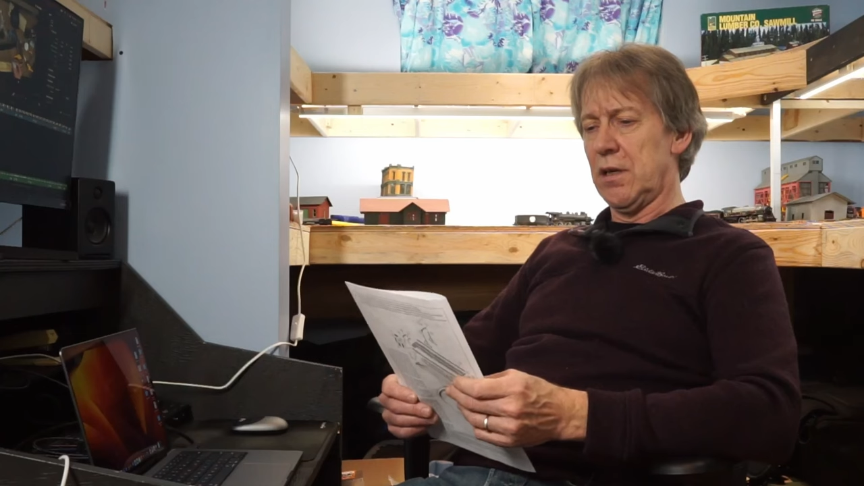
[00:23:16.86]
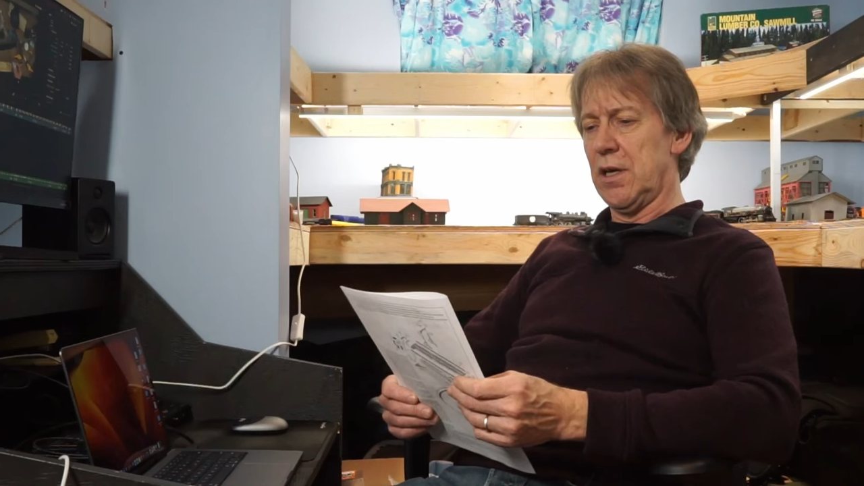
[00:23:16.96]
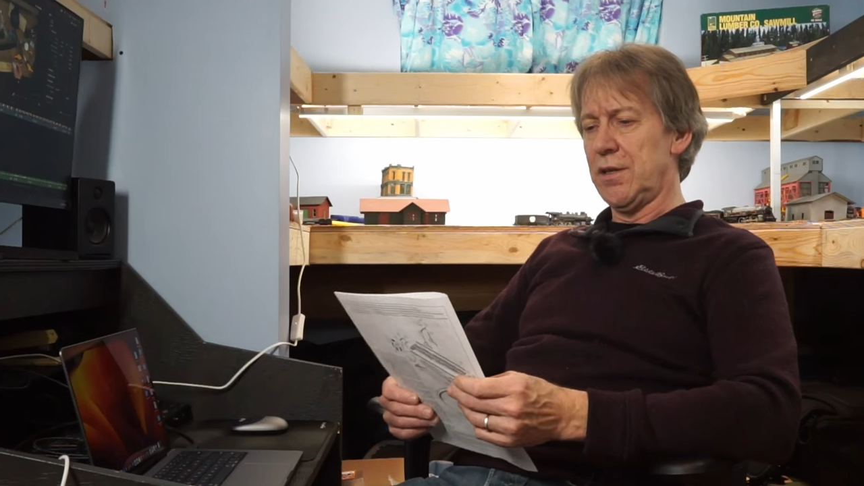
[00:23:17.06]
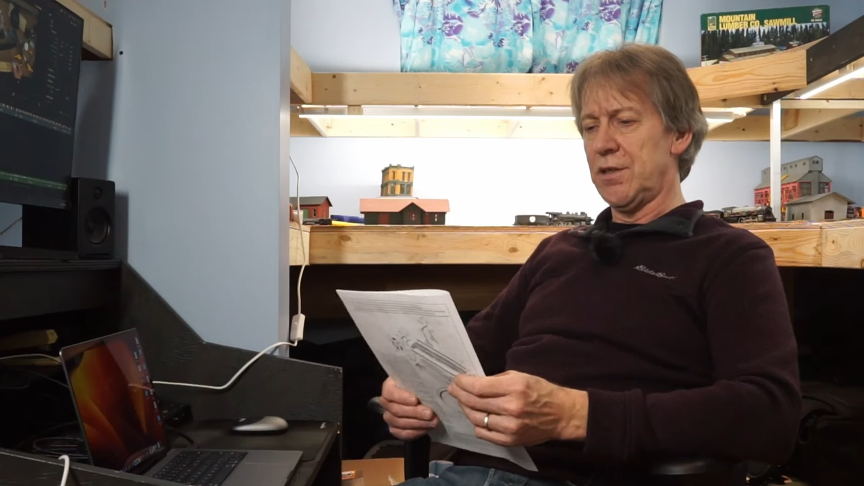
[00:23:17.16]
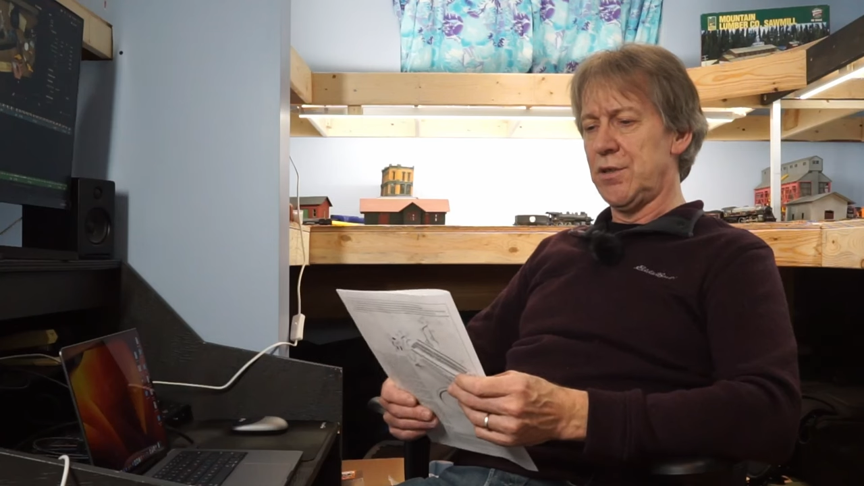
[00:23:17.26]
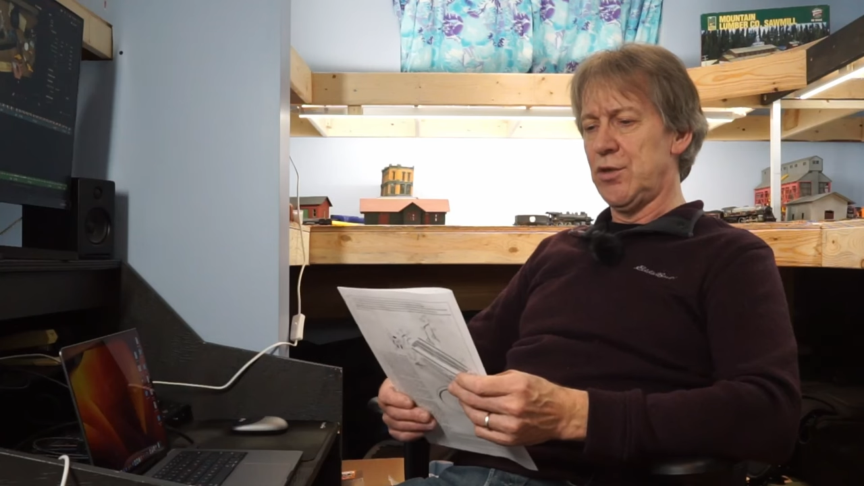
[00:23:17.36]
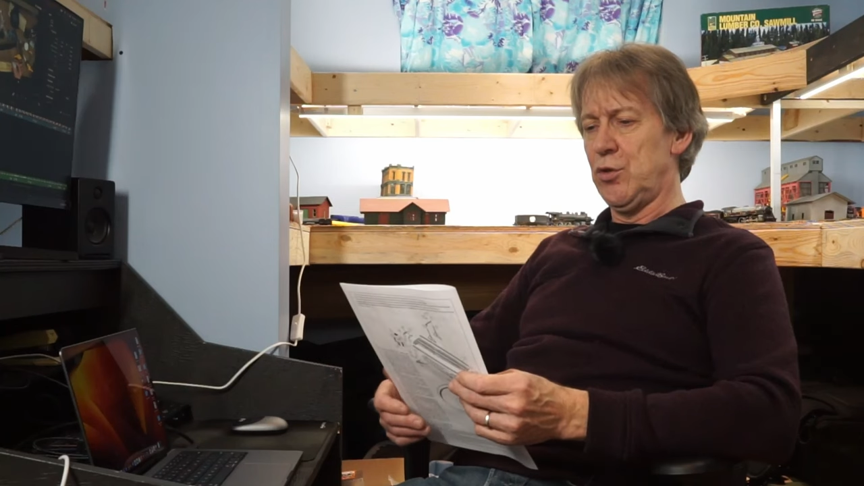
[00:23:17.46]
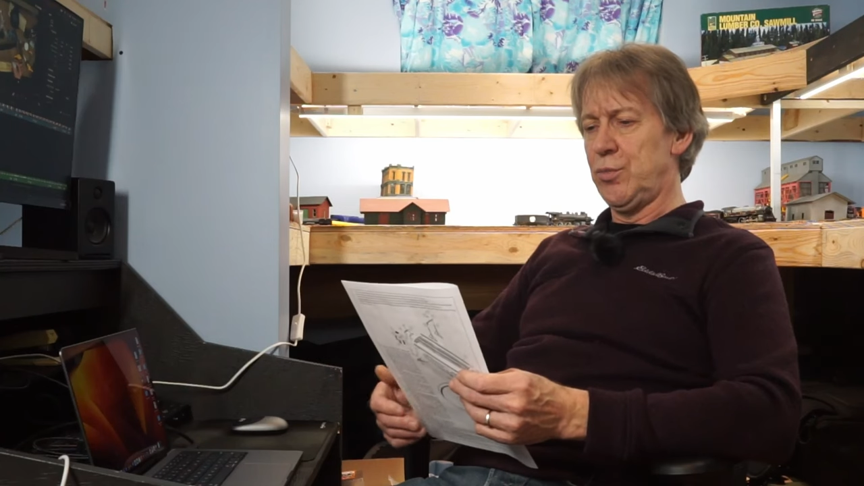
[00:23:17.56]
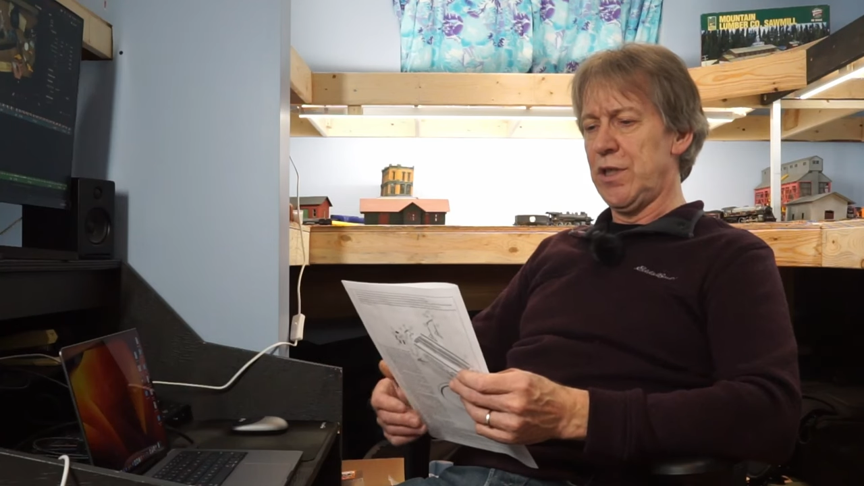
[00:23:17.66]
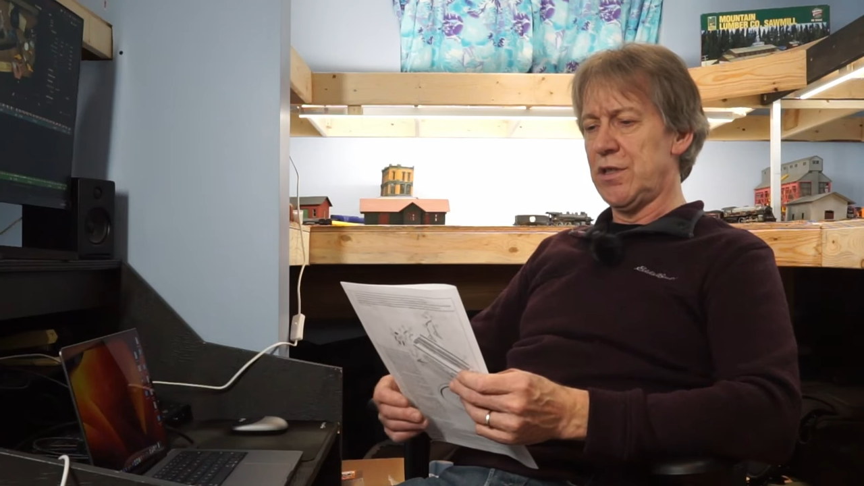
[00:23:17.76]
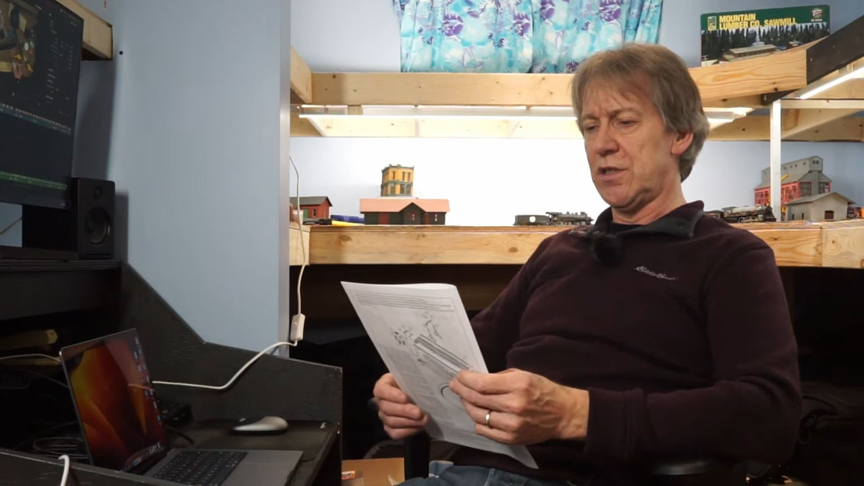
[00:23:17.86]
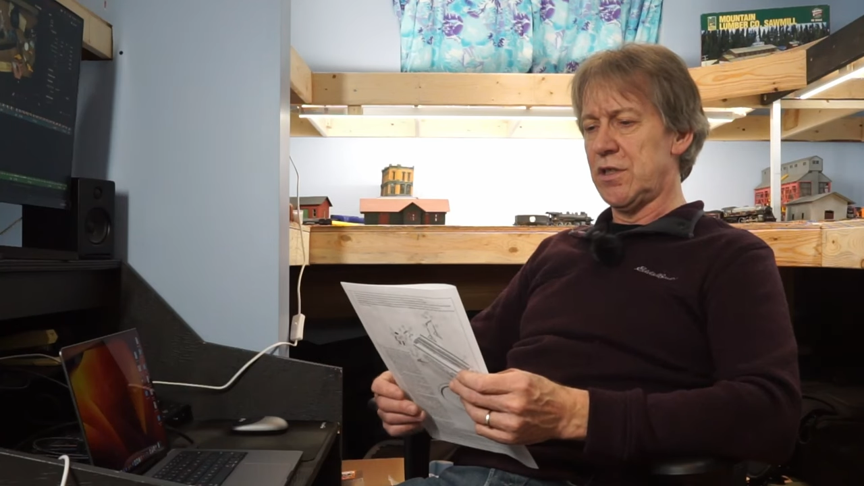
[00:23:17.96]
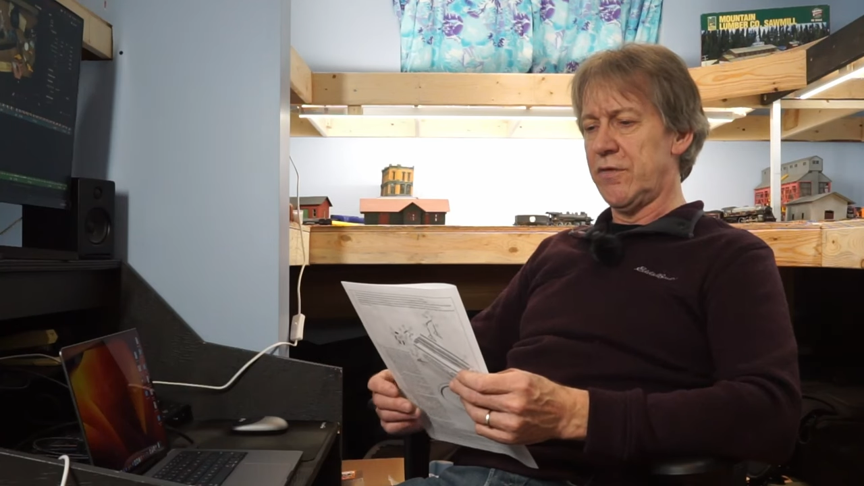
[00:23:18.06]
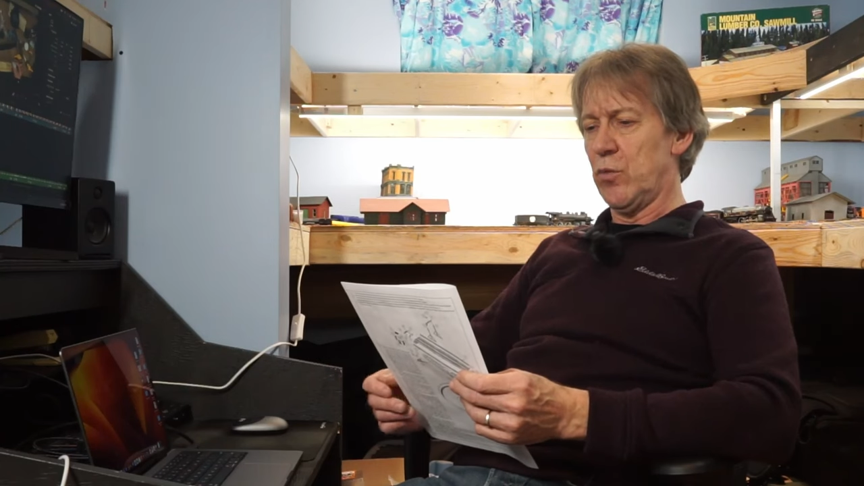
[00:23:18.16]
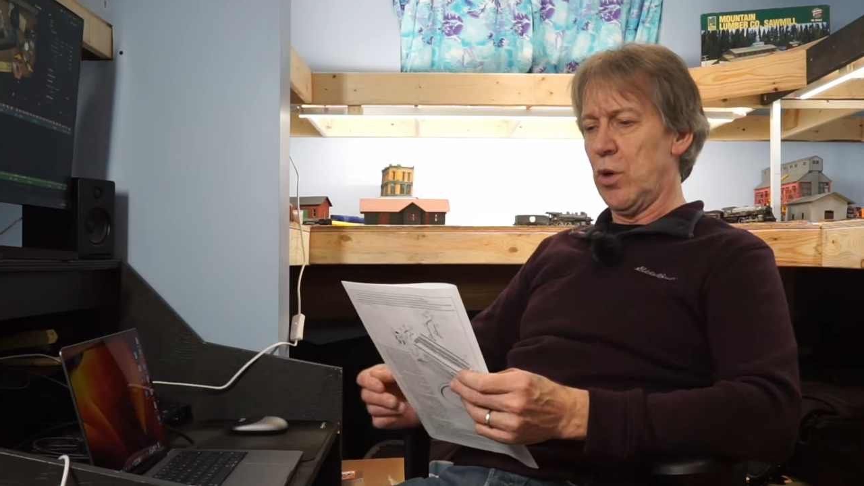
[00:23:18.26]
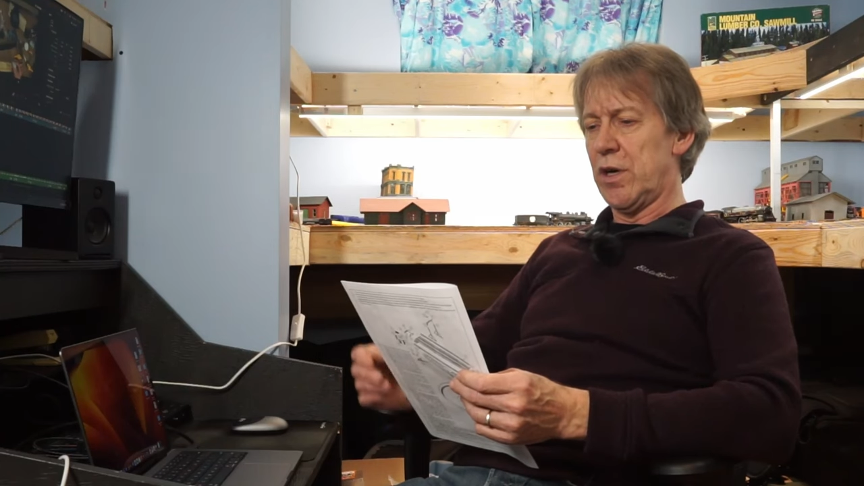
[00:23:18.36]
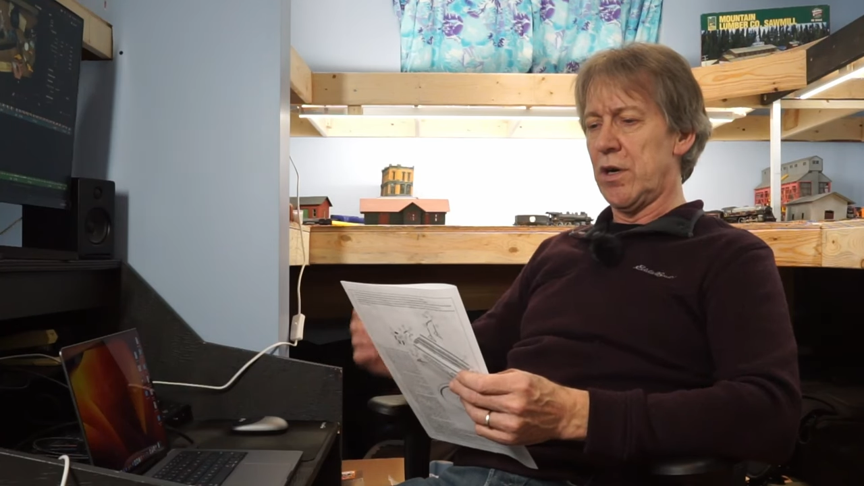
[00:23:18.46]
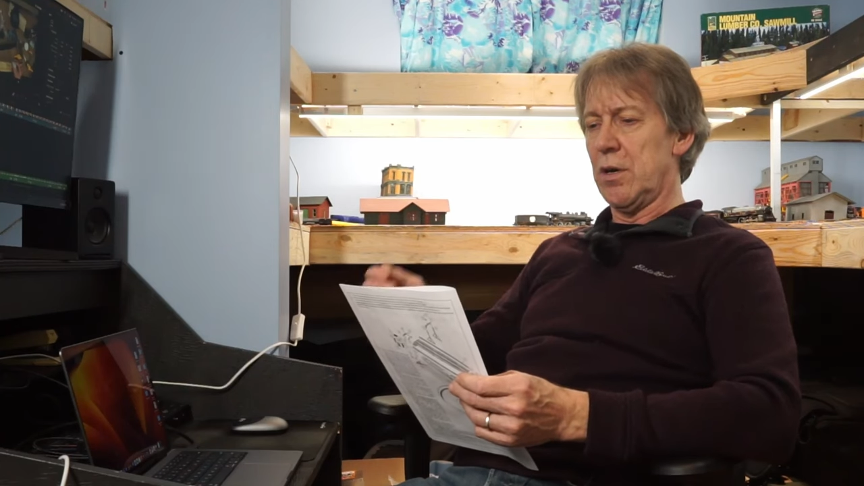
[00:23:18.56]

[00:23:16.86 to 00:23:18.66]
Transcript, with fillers: cut two pieces of wire